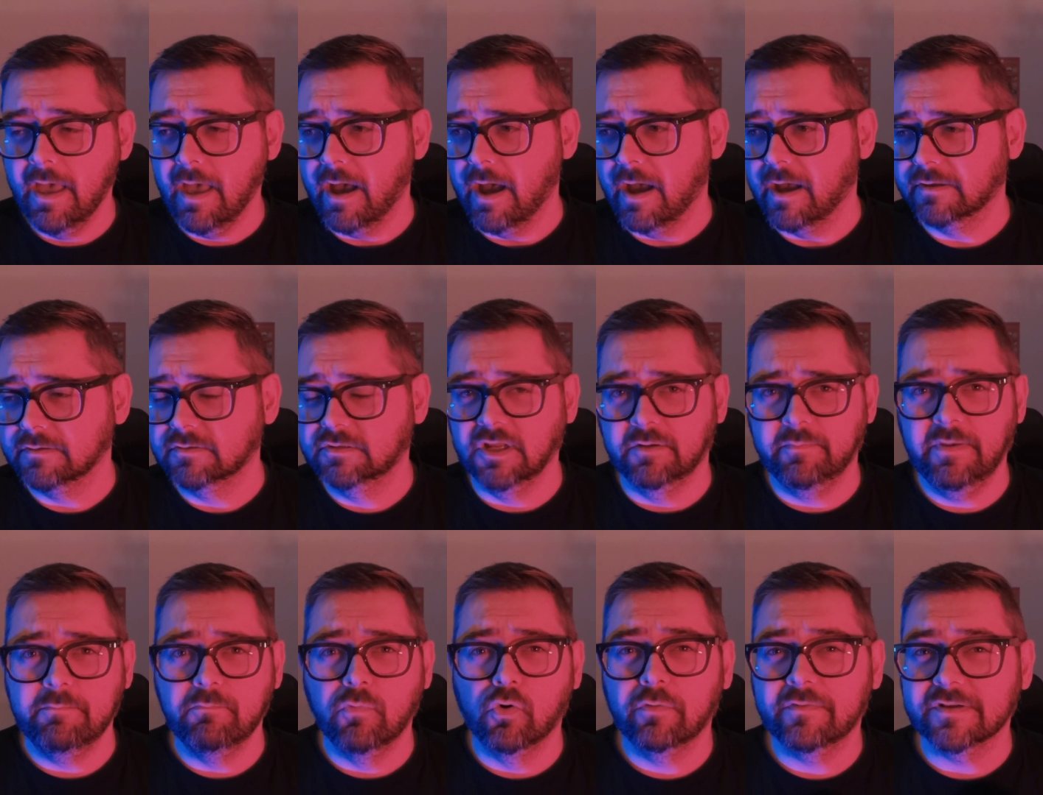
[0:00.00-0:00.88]
It was going
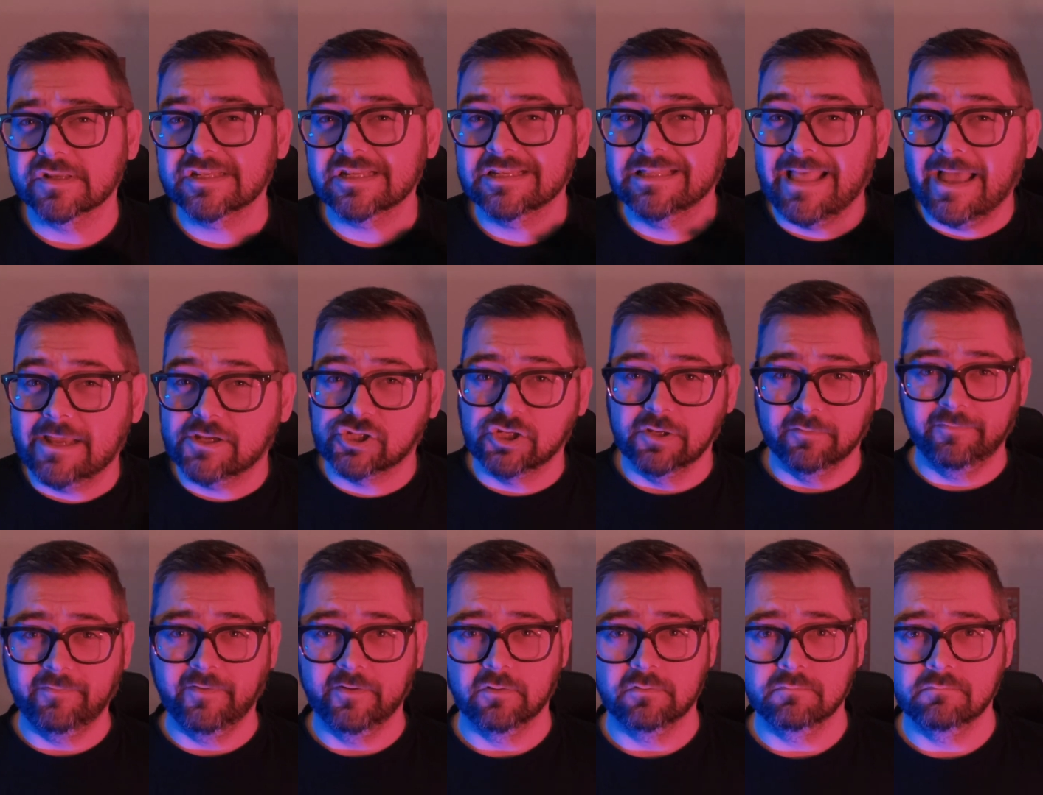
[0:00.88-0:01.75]
to be more of a slasher
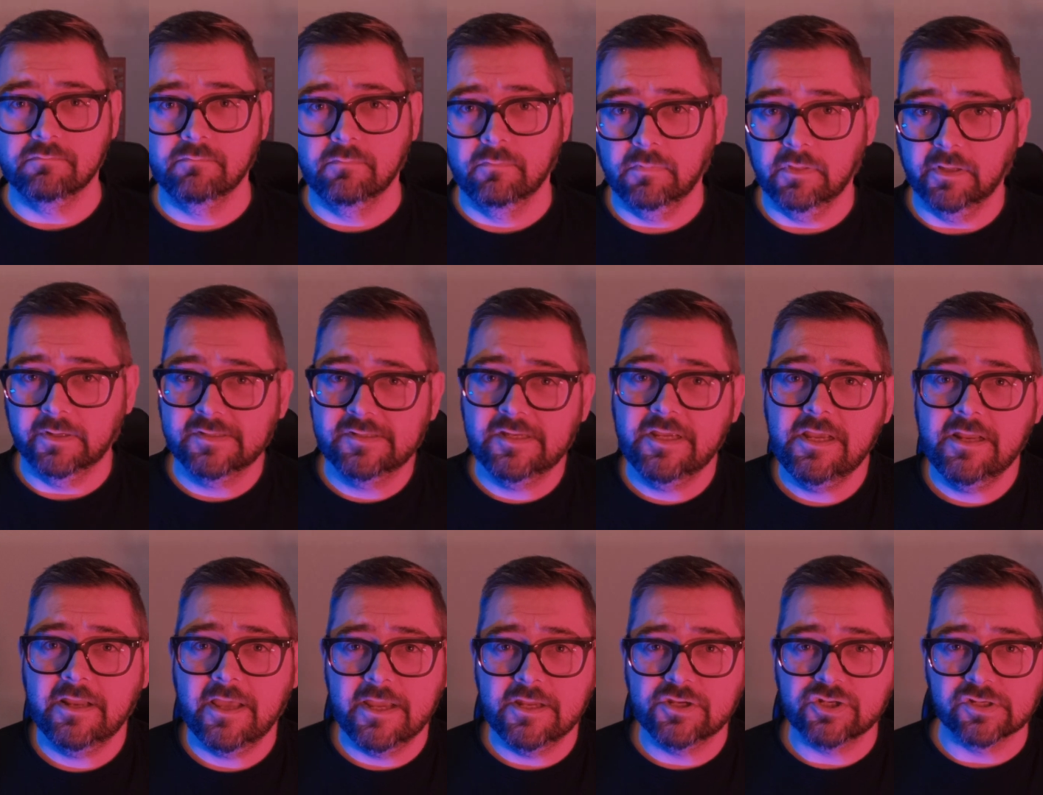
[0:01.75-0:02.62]
film, like
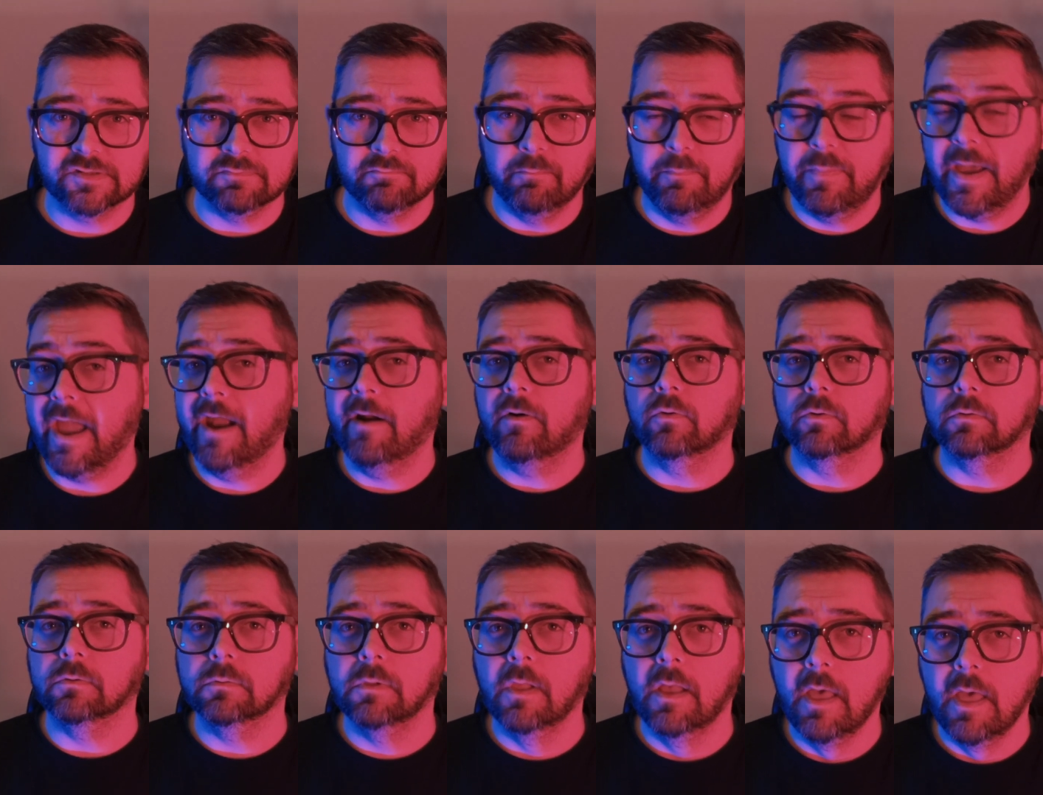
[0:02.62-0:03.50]
Teenagers in
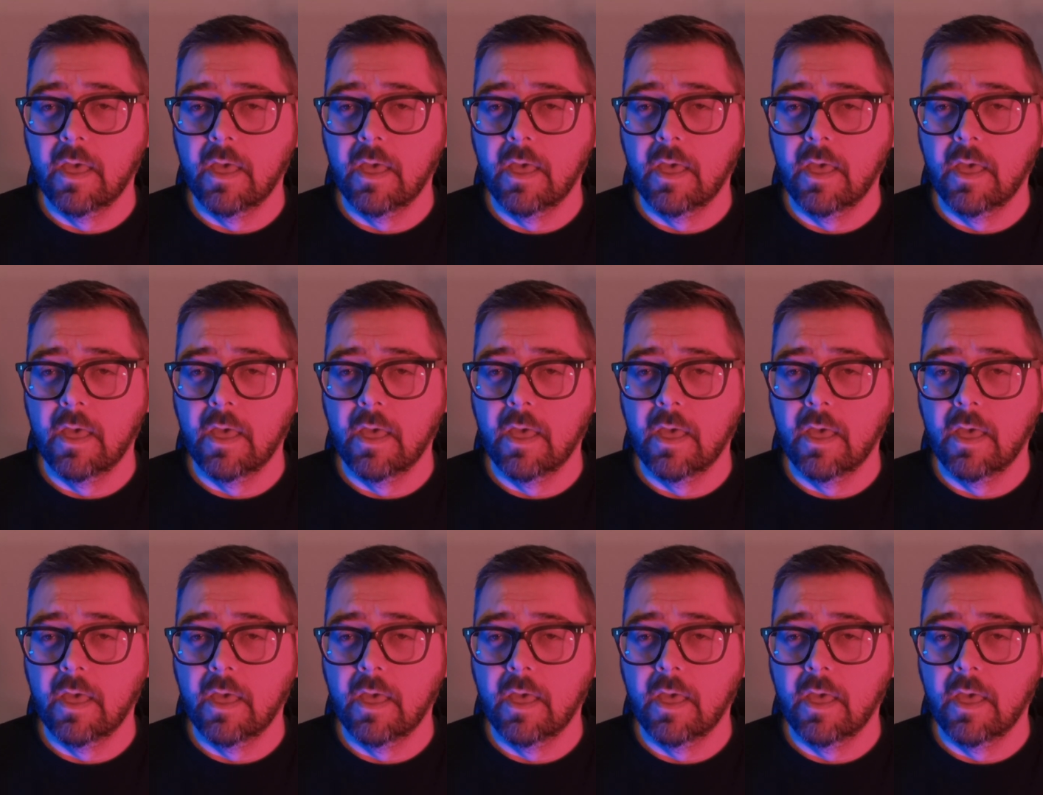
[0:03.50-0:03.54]
Peril.